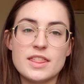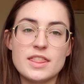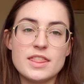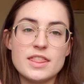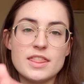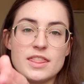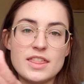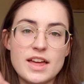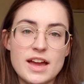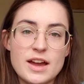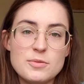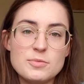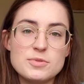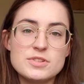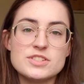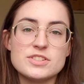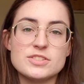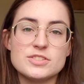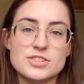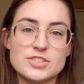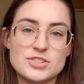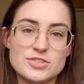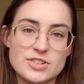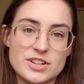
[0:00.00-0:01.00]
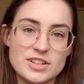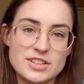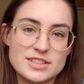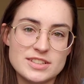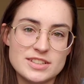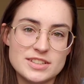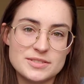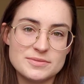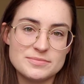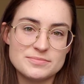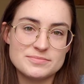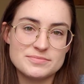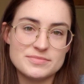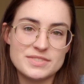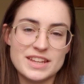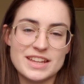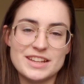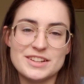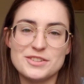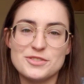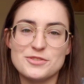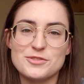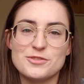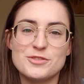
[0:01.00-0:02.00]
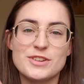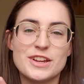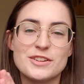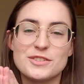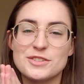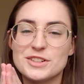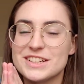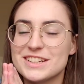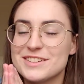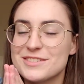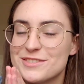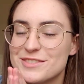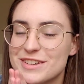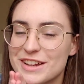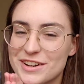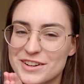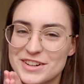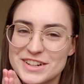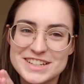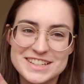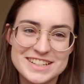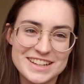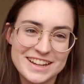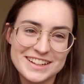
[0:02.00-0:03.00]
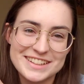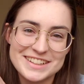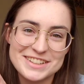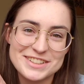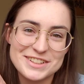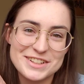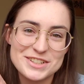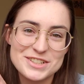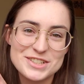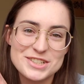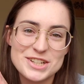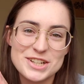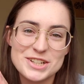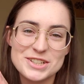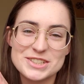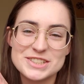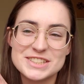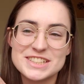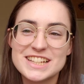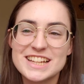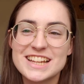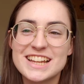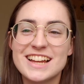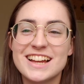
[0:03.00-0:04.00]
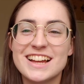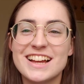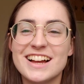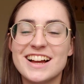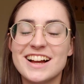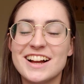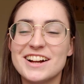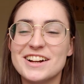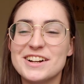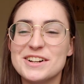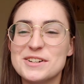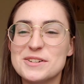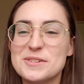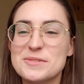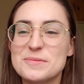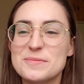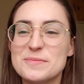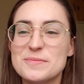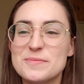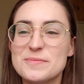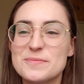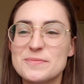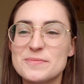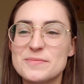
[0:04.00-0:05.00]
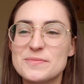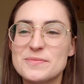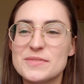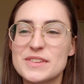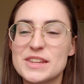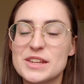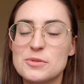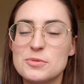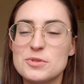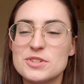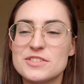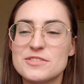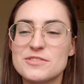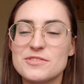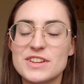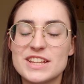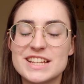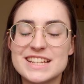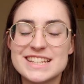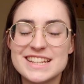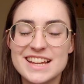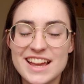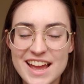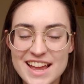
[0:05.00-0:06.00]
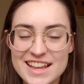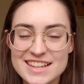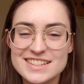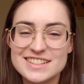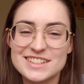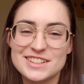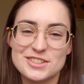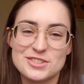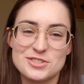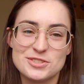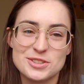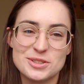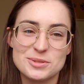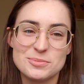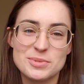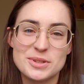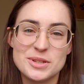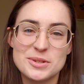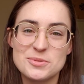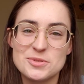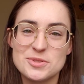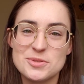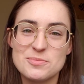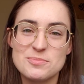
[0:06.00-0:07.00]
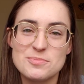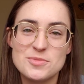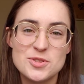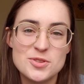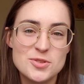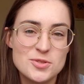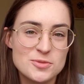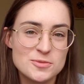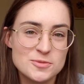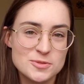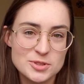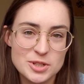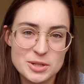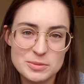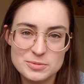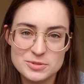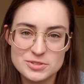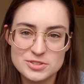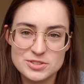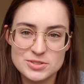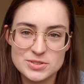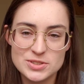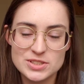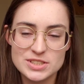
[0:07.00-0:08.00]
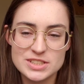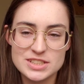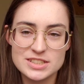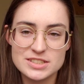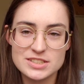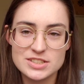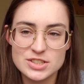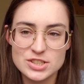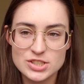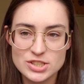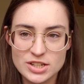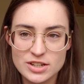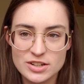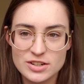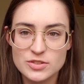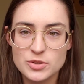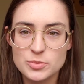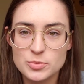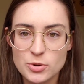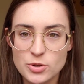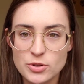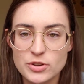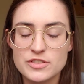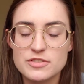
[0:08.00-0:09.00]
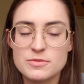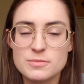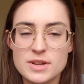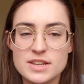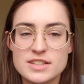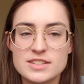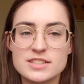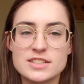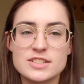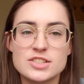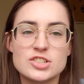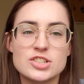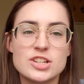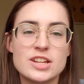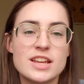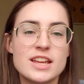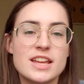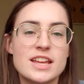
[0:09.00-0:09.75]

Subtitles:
that was Australia in a very, very tiny nutshell. It was a fantastic trip. It was a beautiful opportunity to share the pro-life message